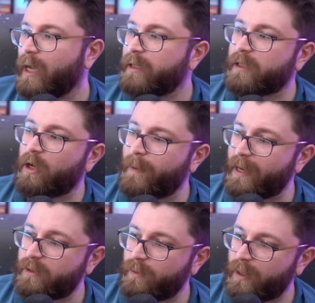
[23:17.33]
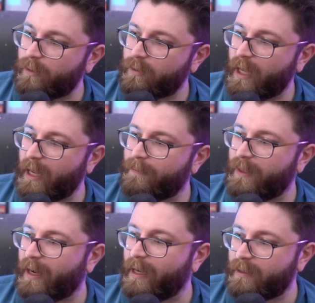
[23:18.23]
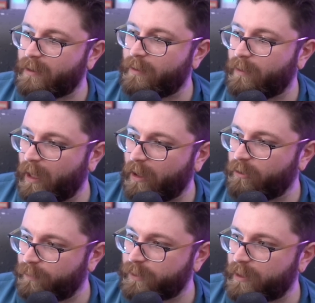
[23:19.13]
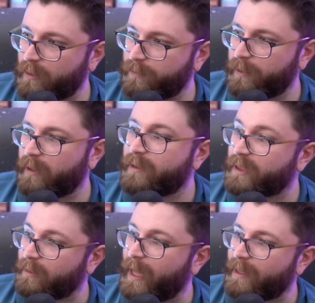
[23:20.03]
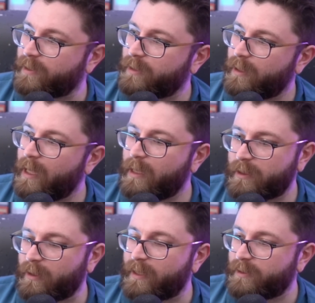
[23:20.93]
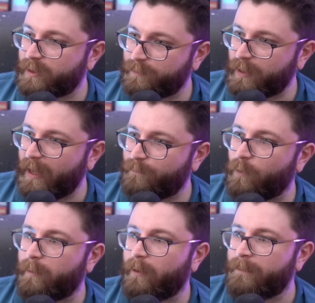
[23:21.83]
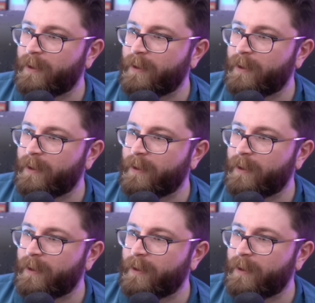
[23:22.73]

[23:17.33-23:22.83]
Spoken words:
To go back to another game that I 100% completed, Celeste. Celeste is a platformer.